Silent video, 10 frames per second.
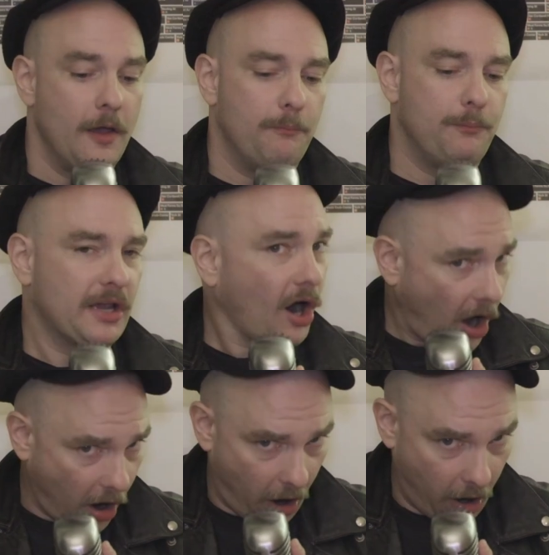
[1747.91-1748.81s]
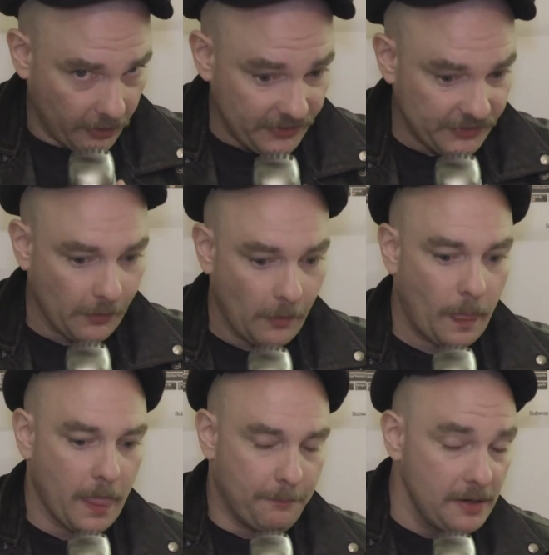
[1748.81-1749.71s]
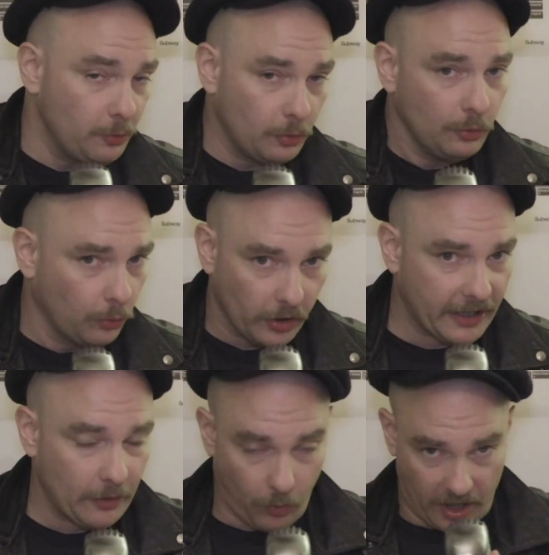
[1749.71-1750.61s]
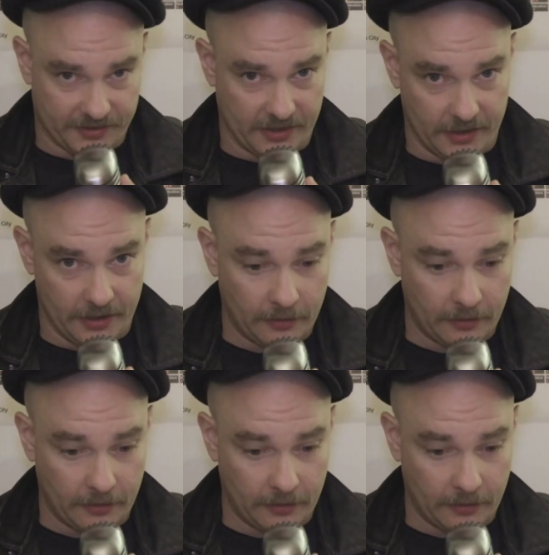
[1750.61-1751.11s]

because the people who work at WotC